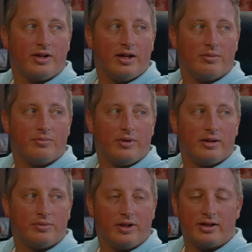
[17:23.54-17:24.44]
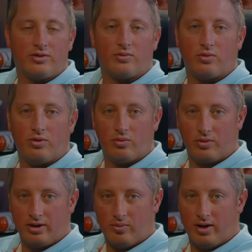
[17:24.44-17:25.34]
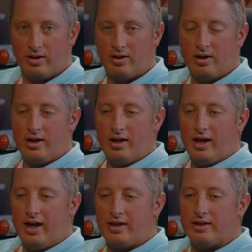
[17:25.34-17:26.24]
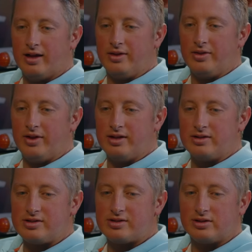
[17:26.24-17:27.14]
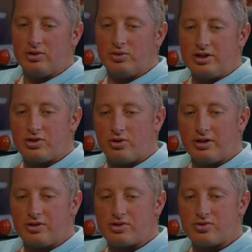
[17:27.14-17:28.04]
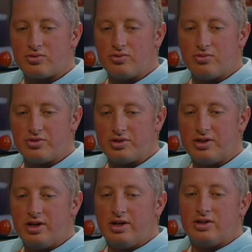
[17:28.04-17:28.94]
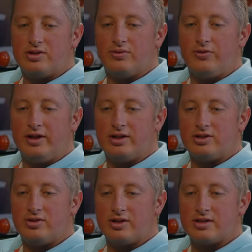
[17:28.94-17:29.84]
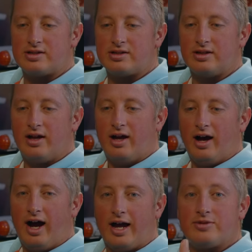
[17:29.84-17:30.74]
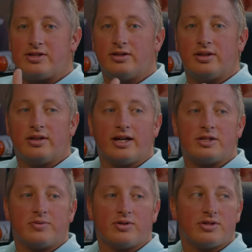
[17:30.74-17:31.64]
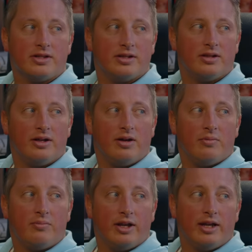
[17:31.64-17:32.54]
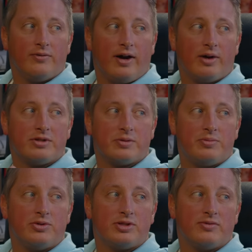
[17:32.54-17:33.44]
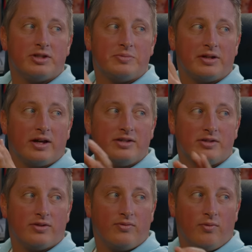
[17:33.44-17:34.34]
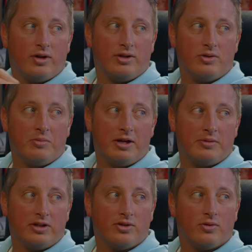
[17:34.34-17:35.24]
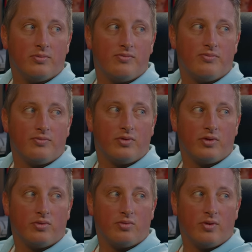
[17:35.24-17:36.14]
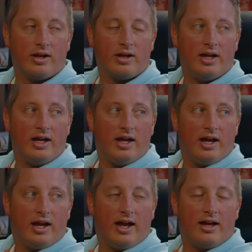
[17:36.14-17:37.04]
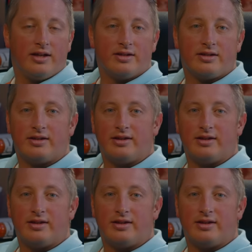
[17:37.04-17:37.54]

okay. and, and playing the role really well, and and then slowly turning the screws to feed into this. I'm still a nice person but if I was abusive, it's because of what you made me do. Yeah. Right. And